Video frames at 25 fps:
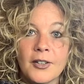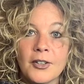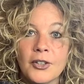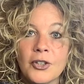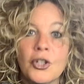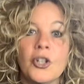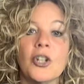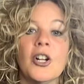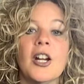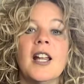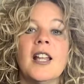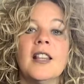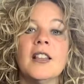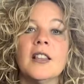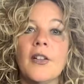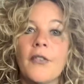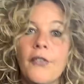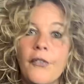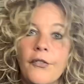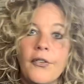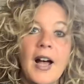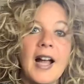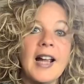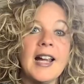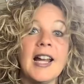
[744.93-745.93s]
You're in the
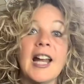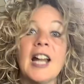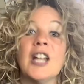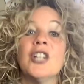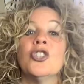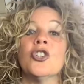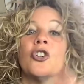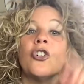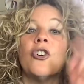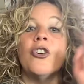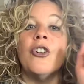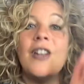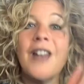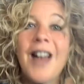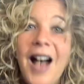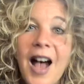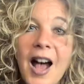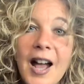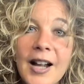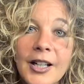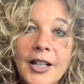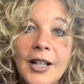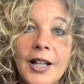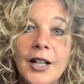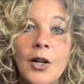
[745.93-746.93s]
fight and you're
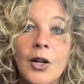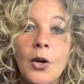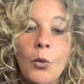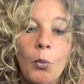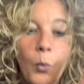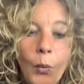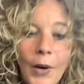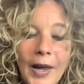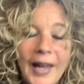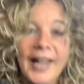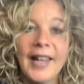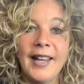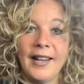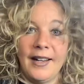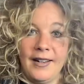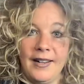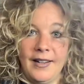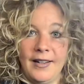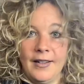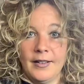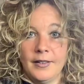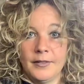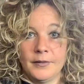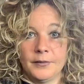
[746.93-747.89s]
not gonna win